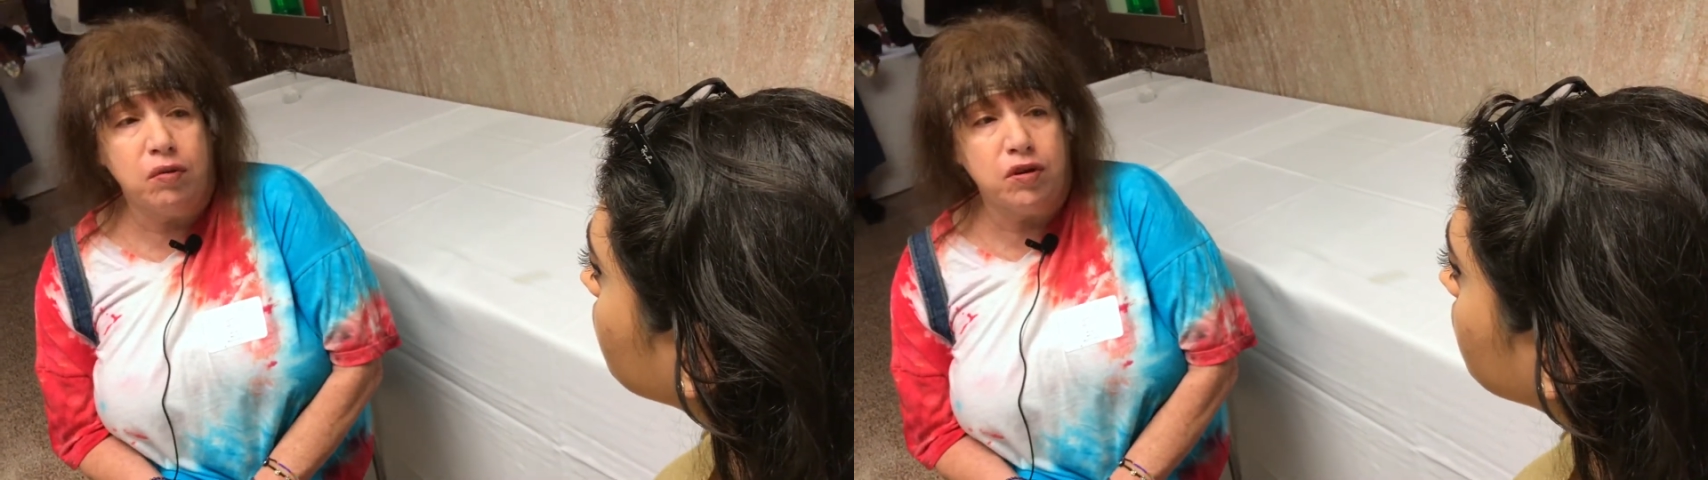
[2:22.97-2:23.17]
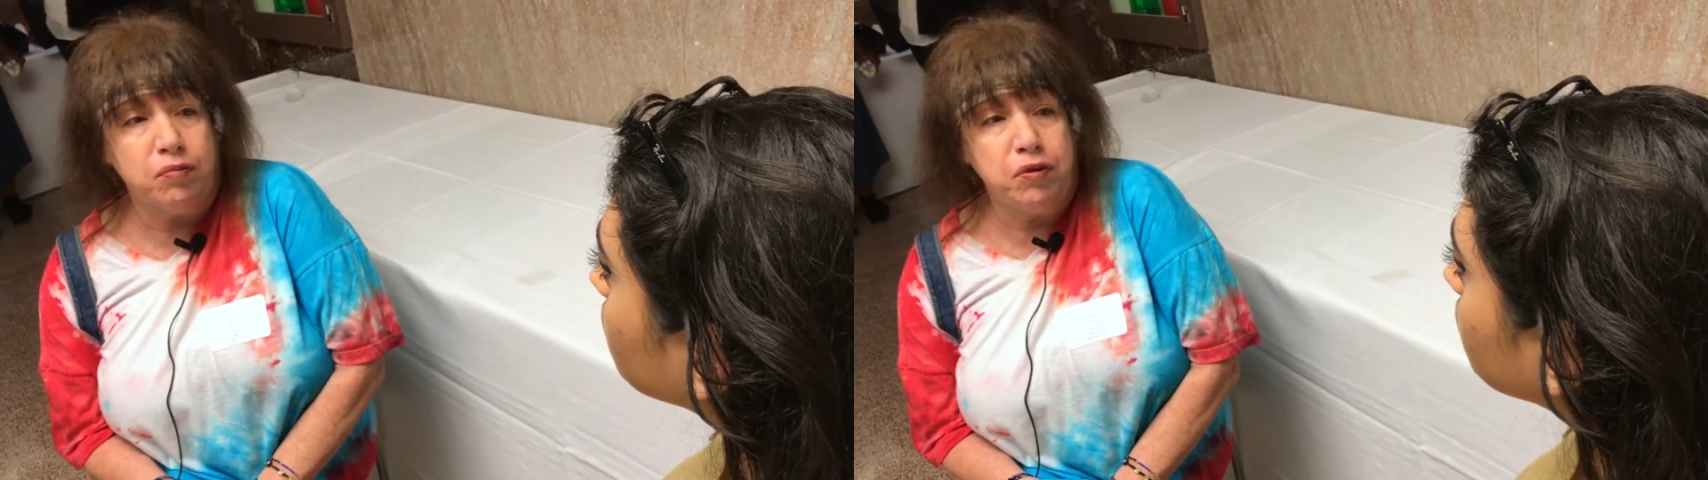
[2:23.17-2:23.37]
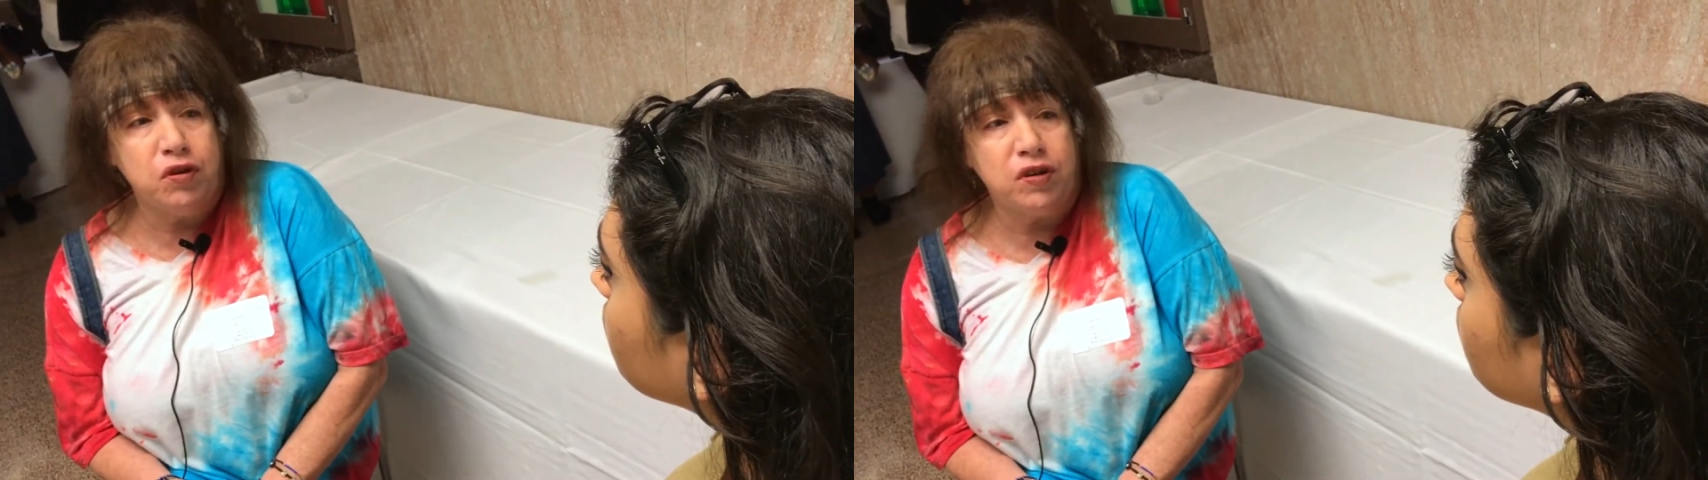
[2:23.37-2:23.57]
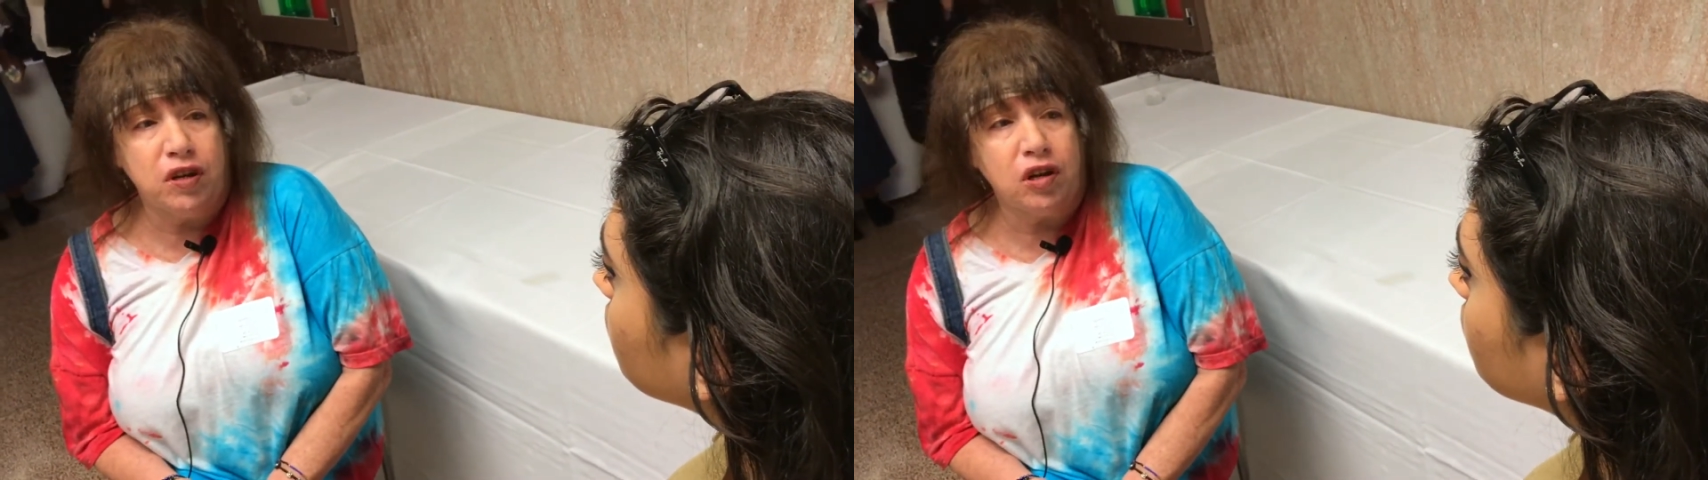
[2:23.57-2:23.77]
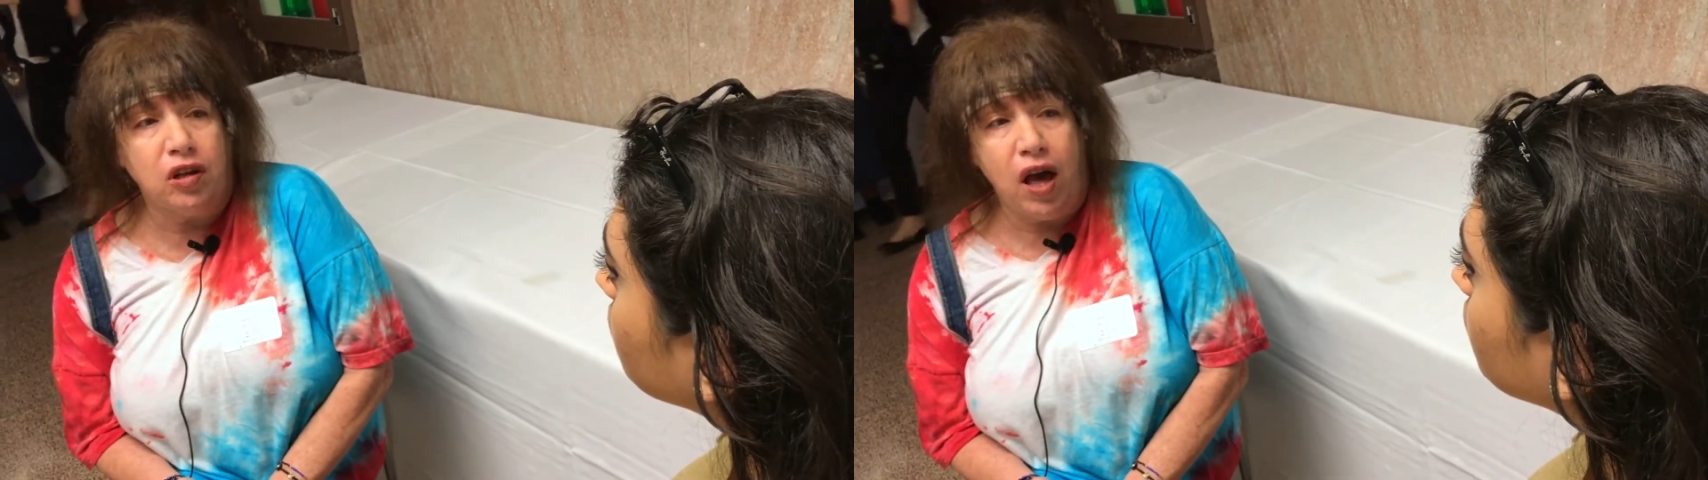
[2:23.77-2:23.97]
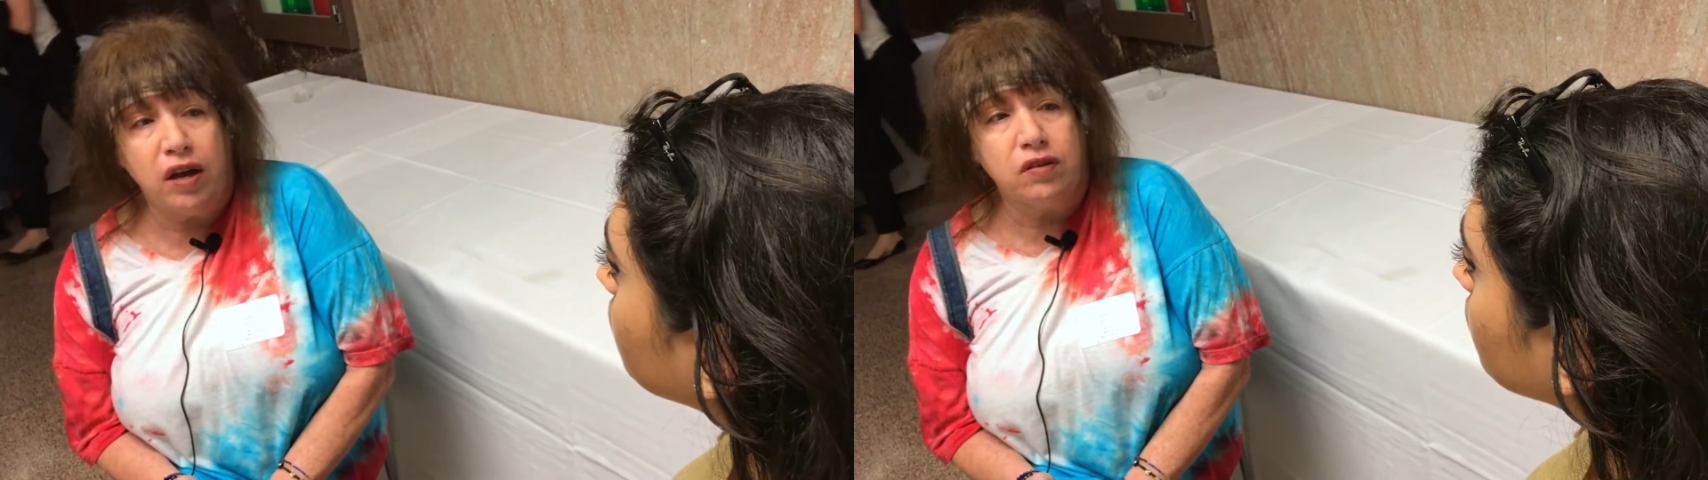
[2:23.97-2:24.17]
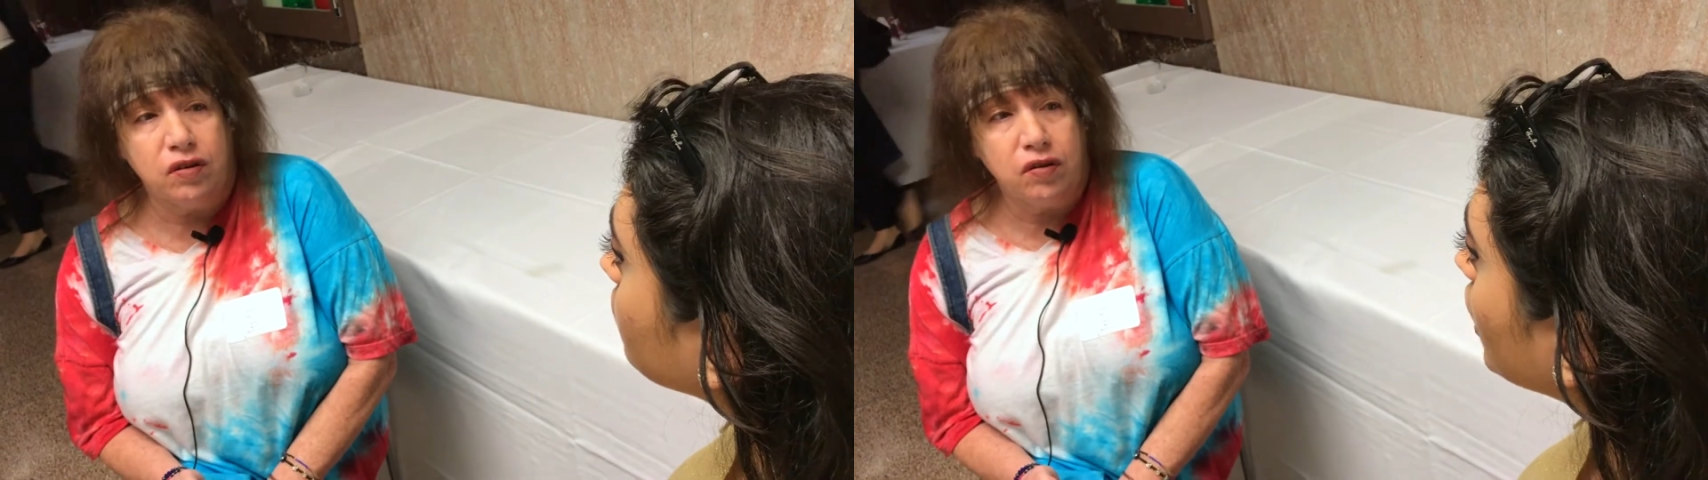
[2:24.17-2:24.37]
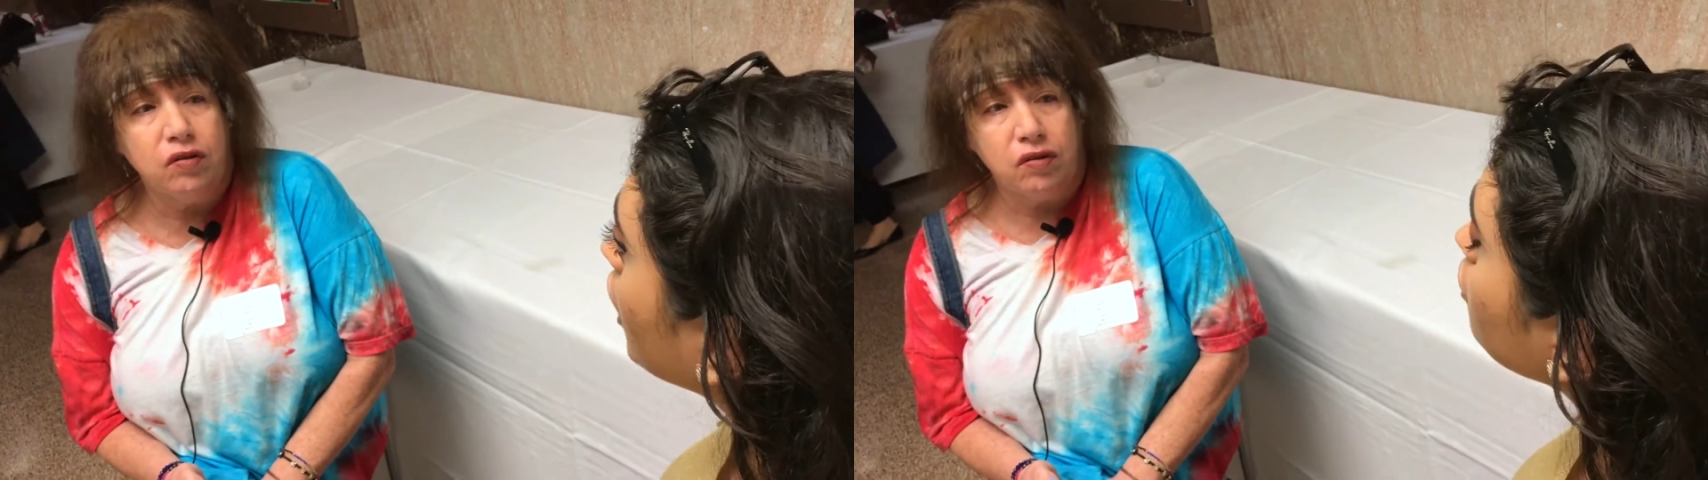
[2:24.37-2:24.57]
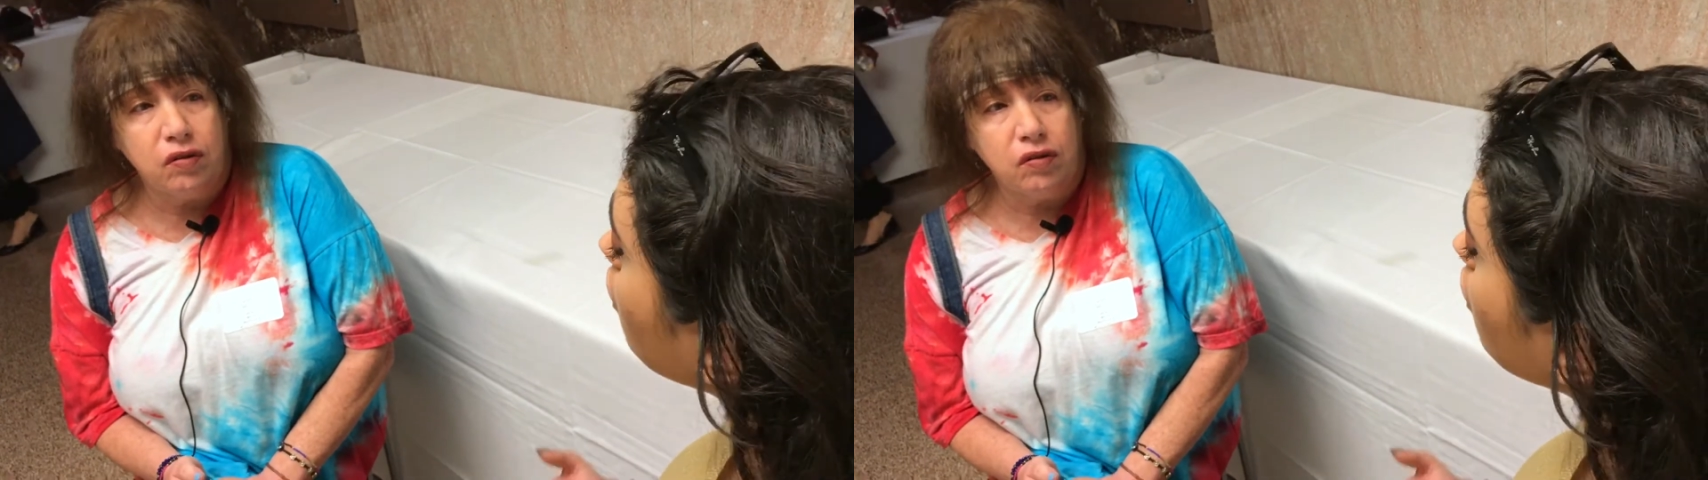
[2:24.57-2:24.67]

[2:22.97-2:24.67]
and it was abuse and neglect.